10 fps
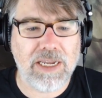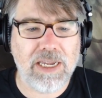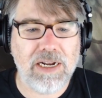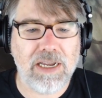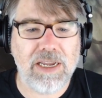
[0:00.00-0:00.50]

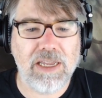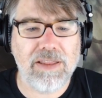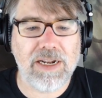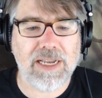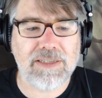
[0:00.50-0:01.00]
in
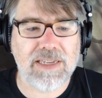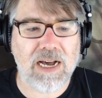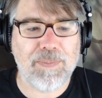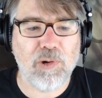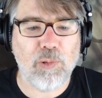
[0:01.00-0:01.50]
the next
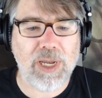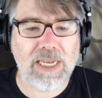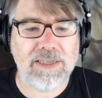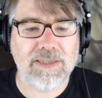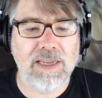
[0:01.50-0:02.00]
couple
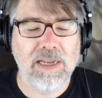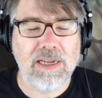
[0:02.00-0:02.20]
weeks.